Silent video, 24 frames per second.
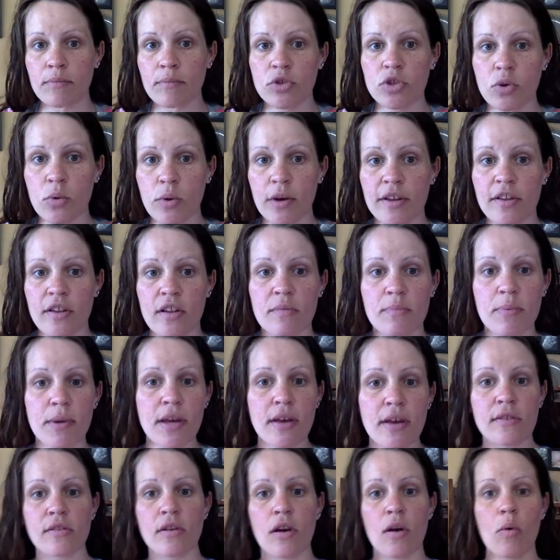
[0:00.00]
choices,
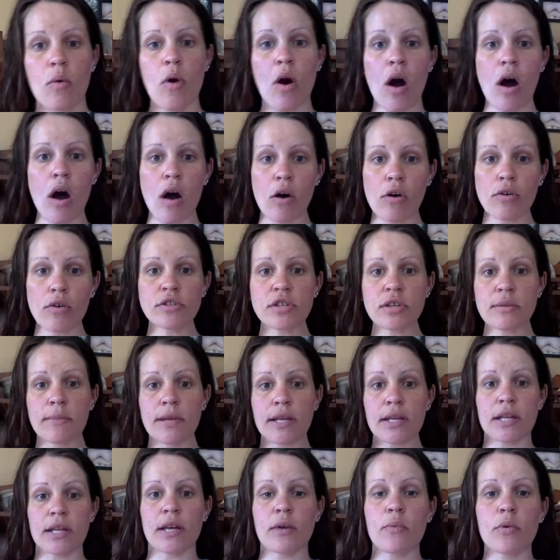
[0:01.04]
because
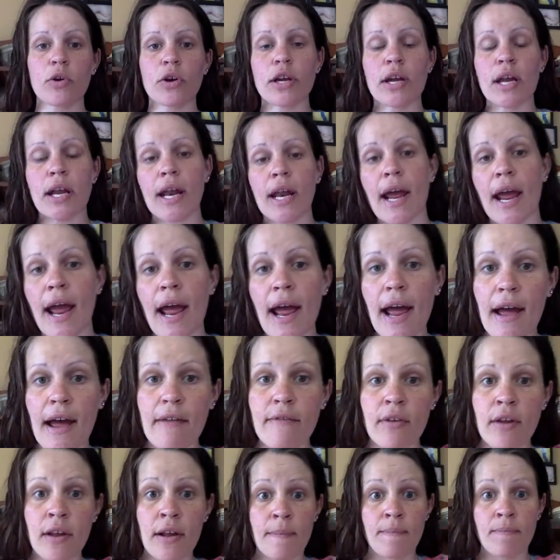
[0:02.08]
ultimately we're going to
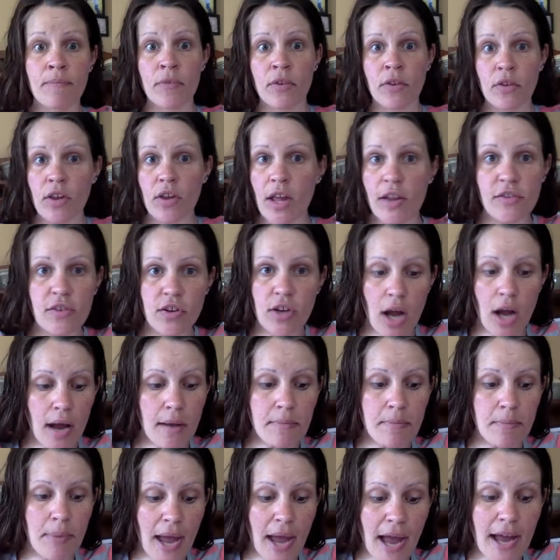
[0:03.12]
have, it's
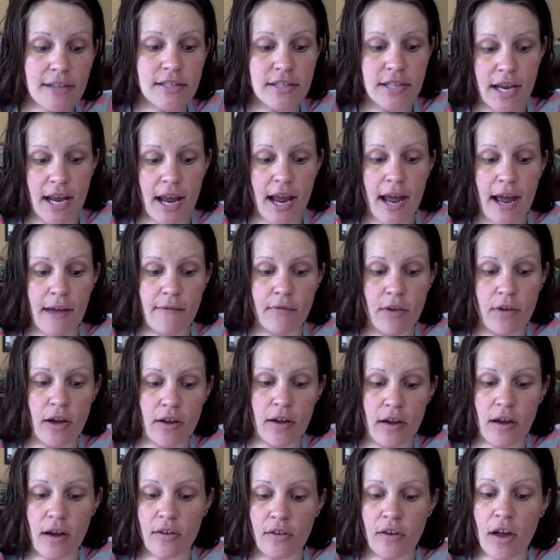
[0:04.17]
not bad to have
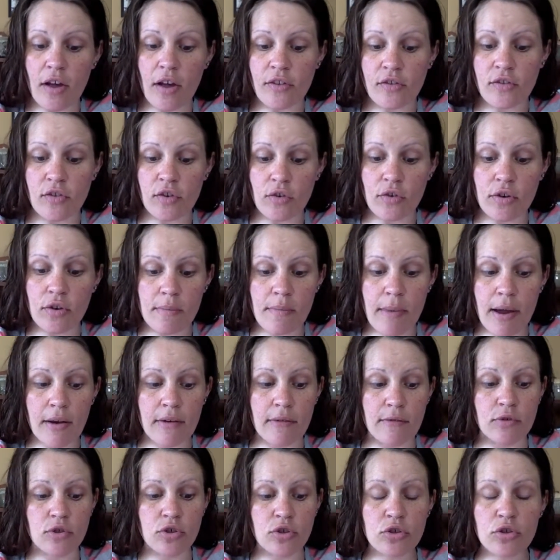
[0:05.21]
a certain
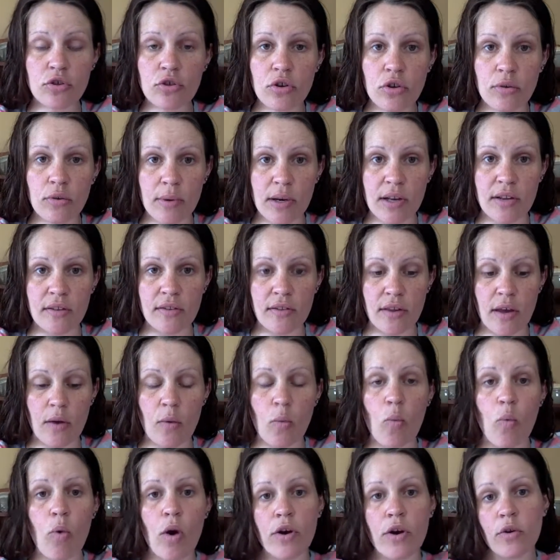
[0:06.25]
amount of sugar, but it's like,
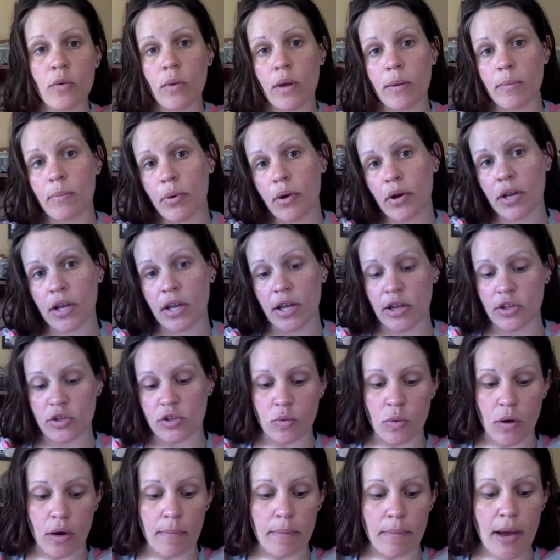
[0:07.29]
what are we putting
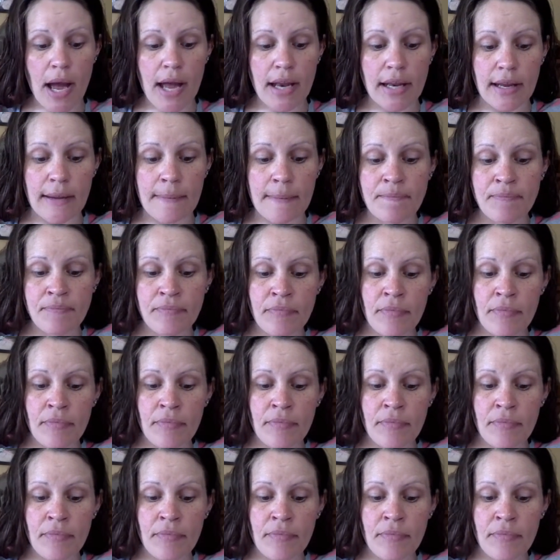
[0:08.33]
into our body?